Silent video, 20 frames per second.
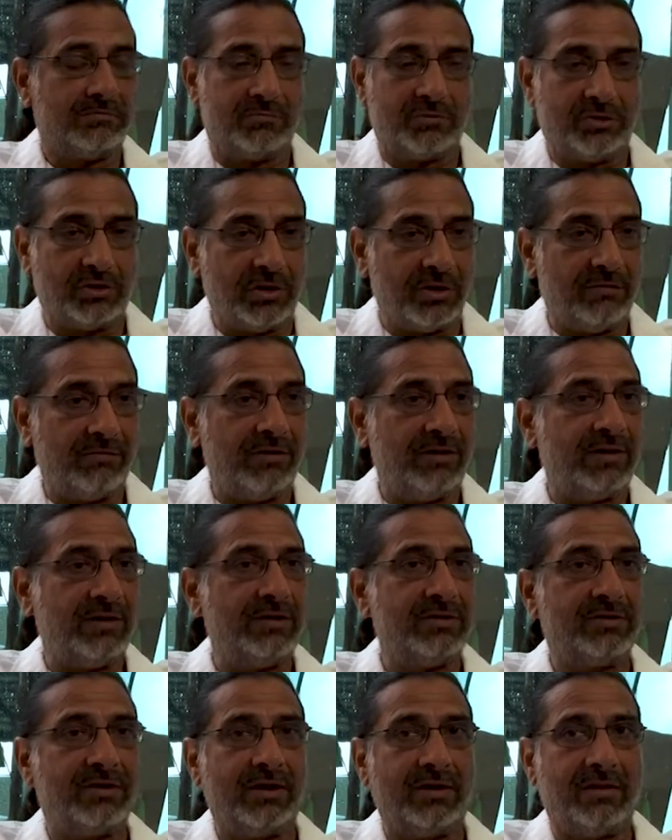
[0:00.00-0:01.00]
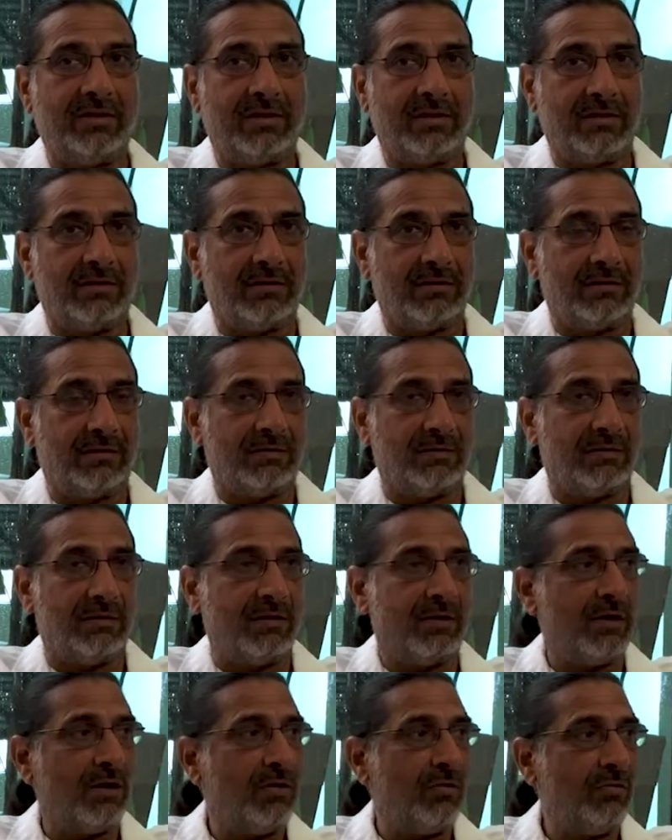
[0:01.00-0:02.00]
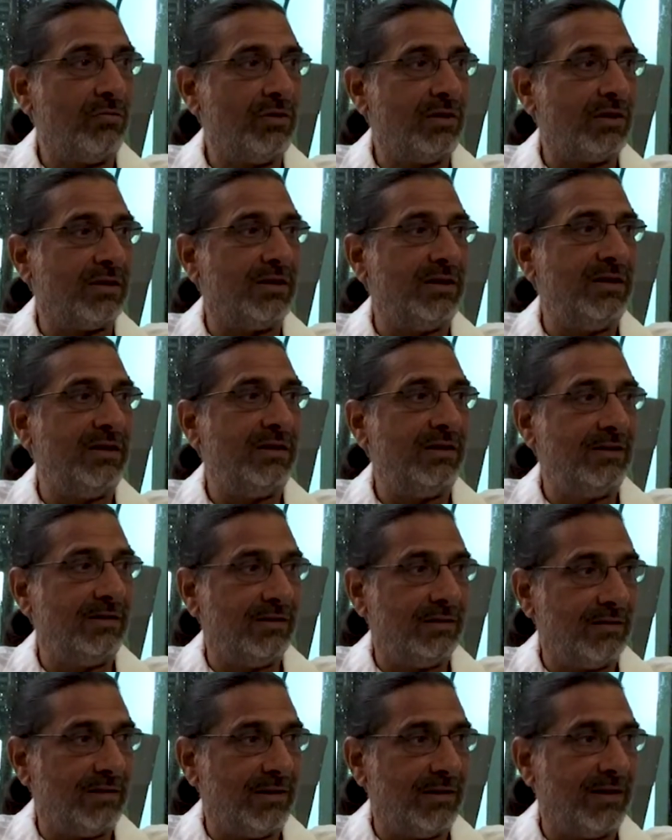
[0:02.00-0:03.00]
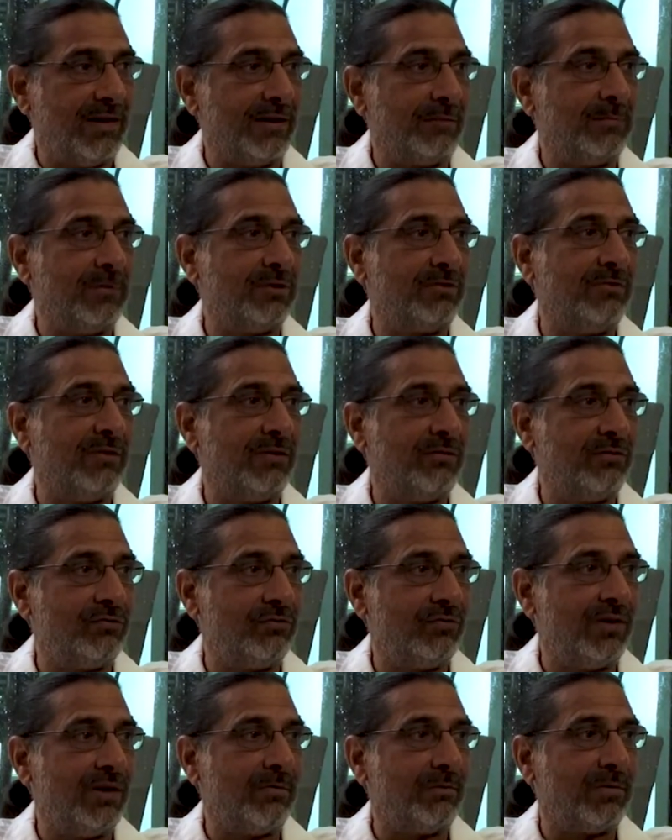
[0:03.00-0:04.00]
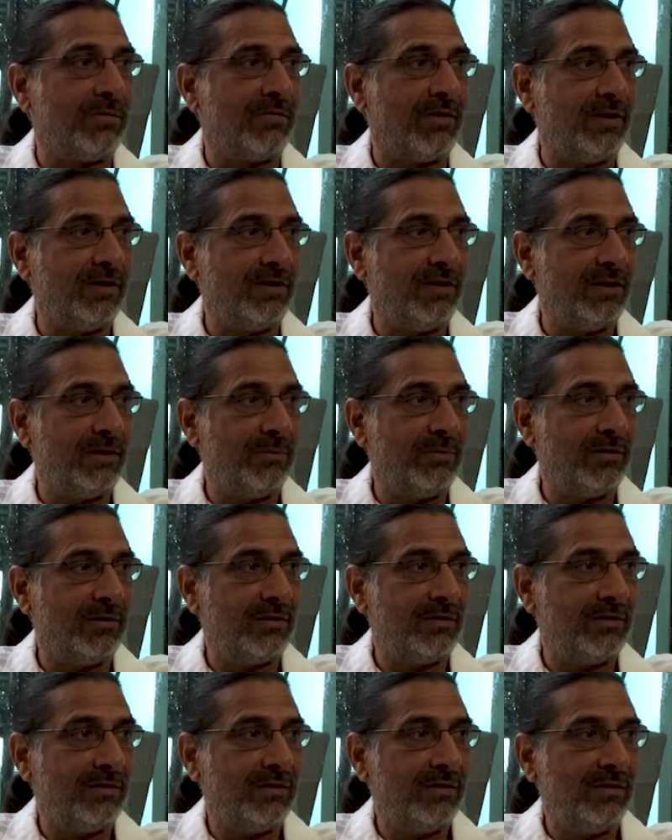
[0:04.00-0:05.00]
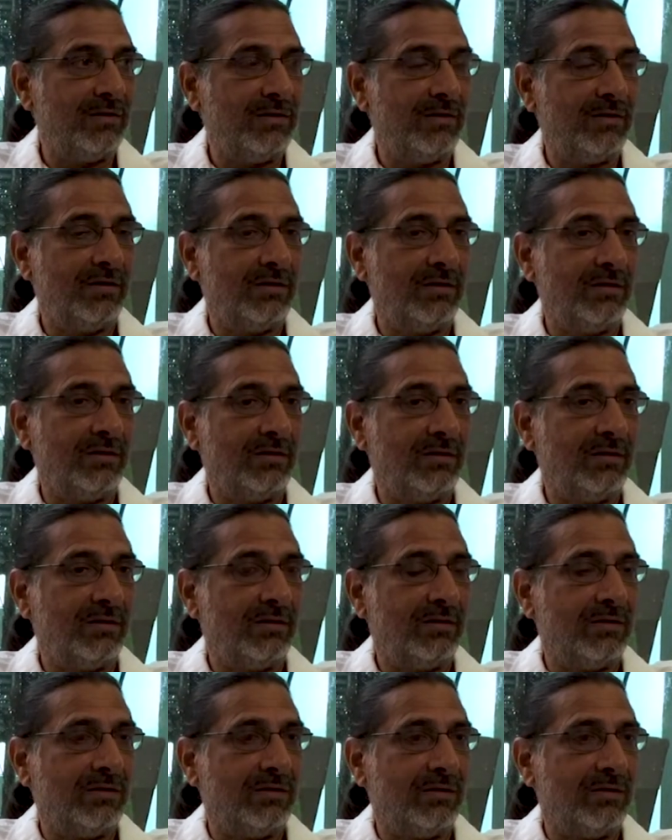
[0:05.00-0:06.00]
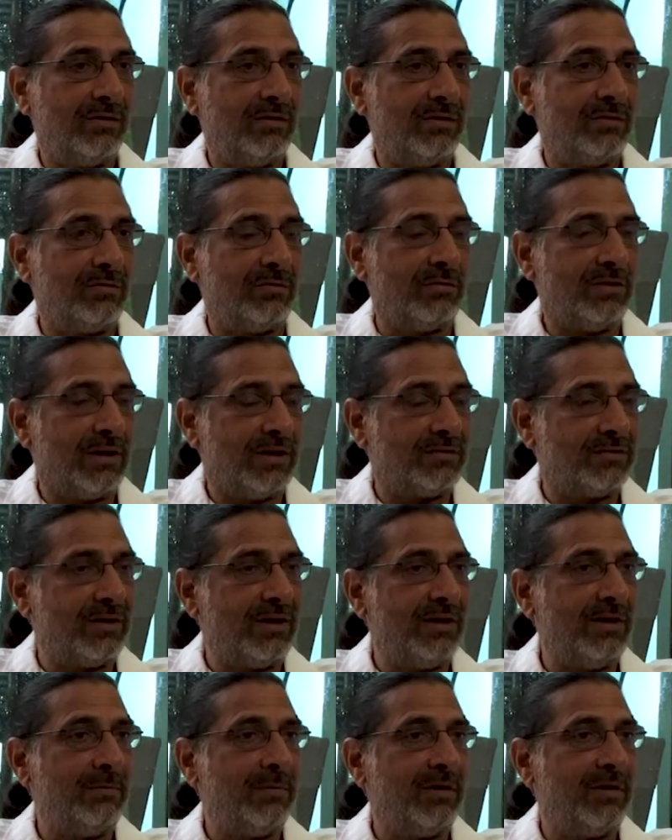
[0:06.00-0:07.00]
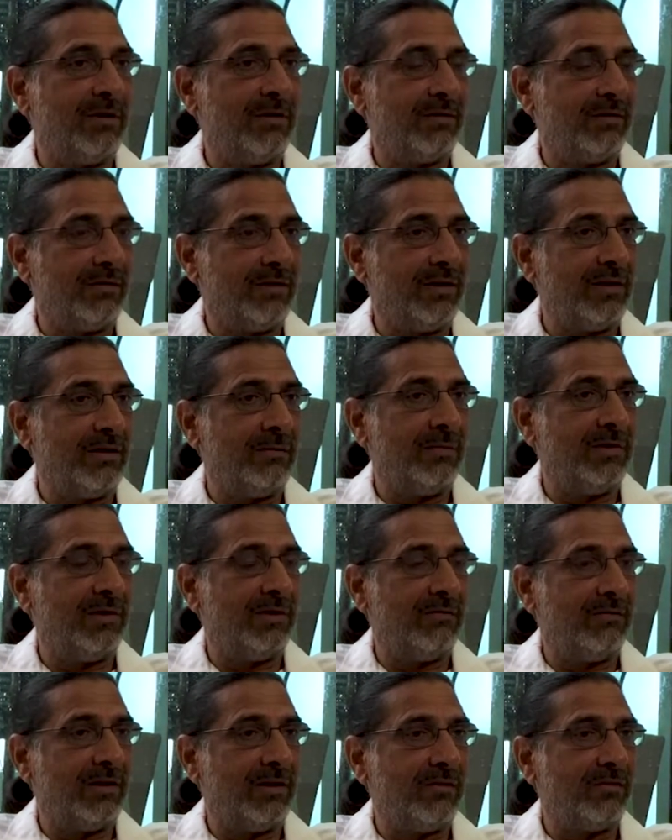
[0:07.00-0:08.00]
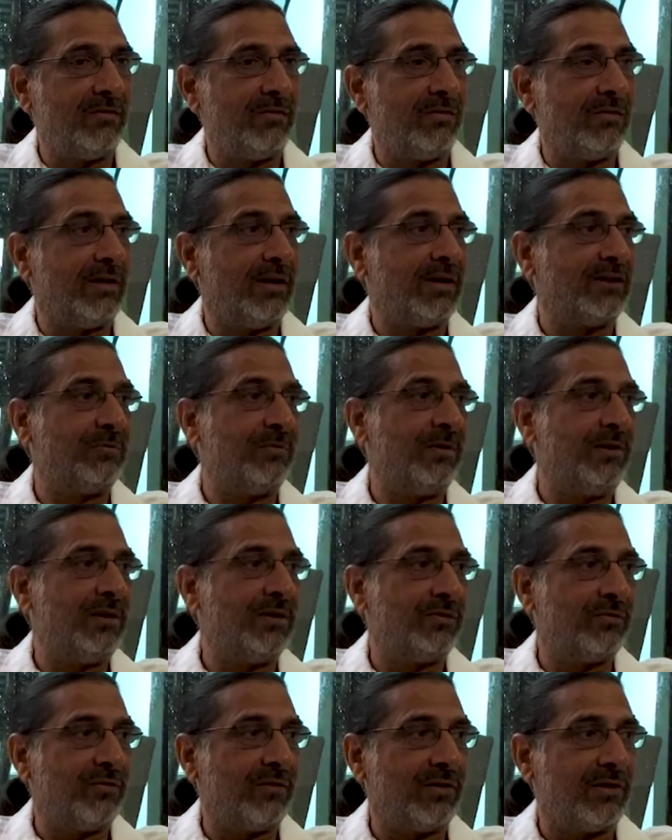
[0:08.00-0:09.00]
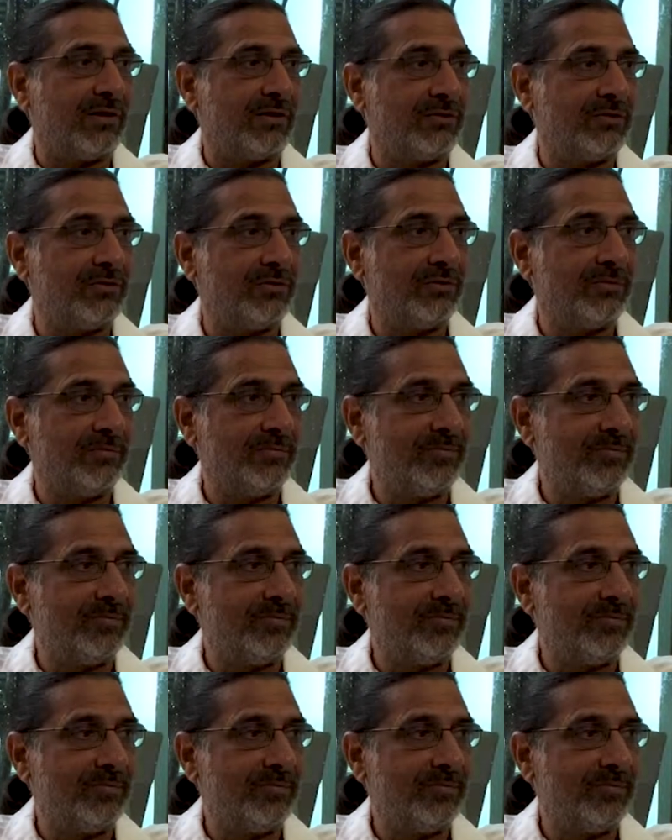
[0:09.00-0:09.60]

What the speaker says: service and around the green atmosphere which we have provided them here. So it has really been a very good experience for us.